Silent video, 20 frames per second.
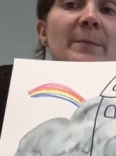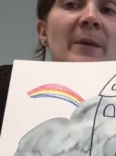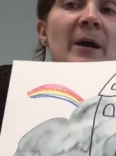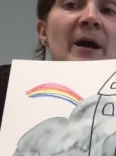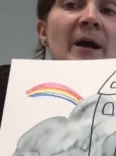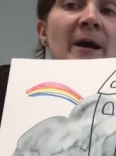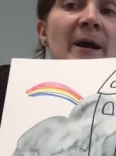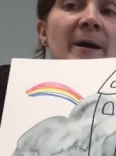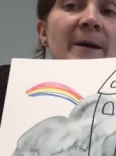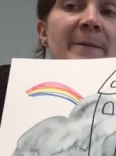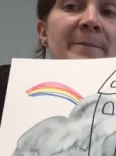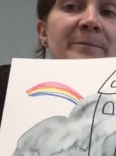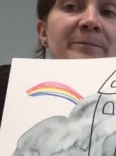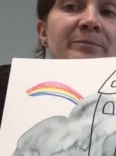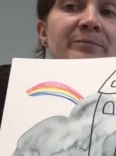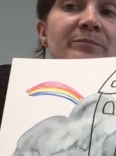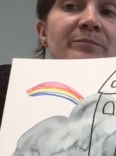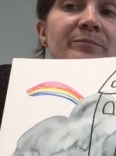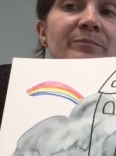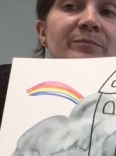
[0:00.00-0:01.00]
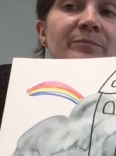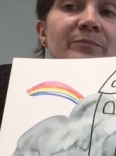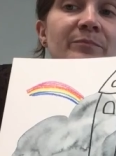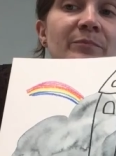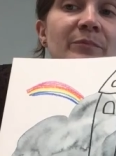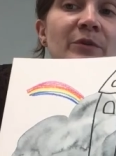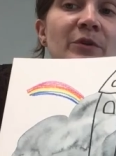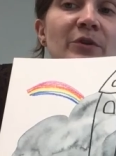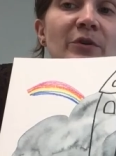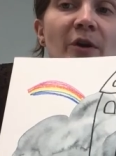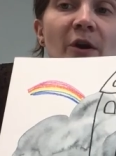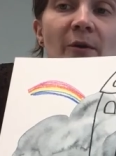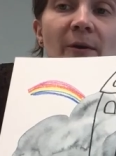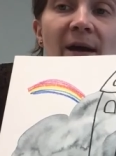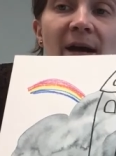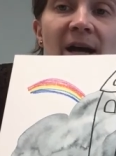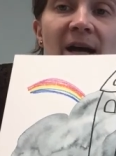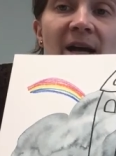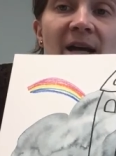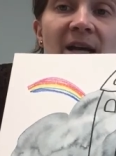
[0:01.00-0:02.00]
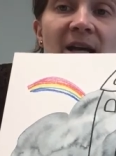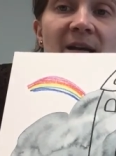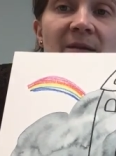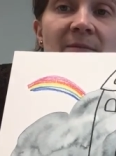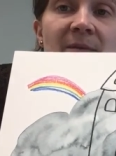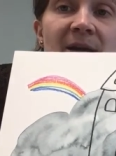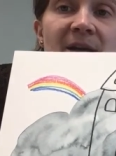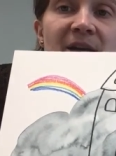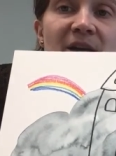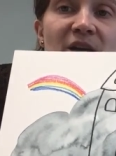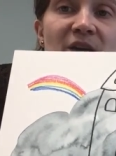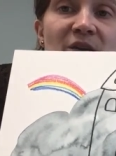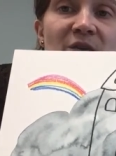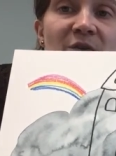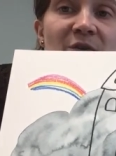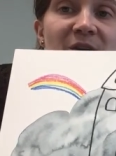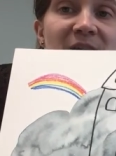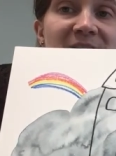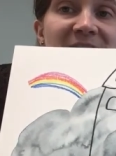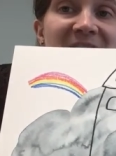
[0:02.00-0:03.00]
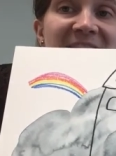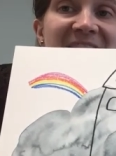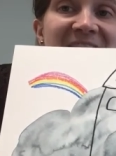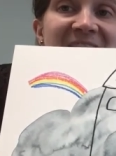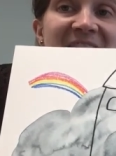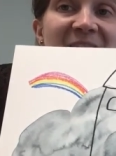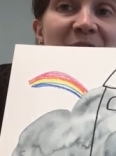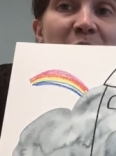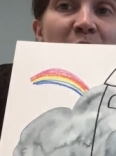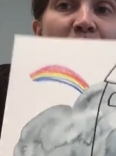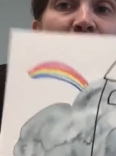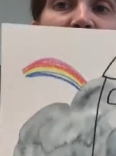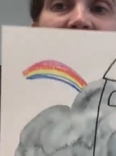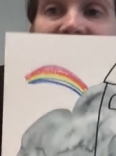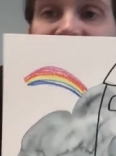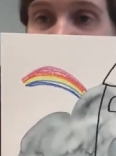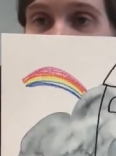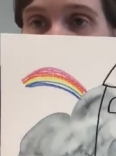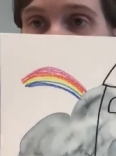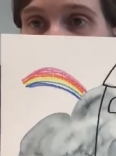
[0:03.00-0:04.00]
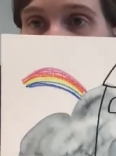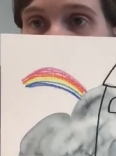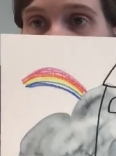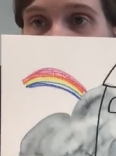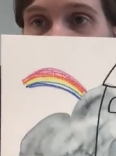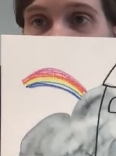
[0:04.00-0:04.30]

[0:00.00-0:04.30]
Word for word: Um, you go ahead and make yours. I cannot wait to see the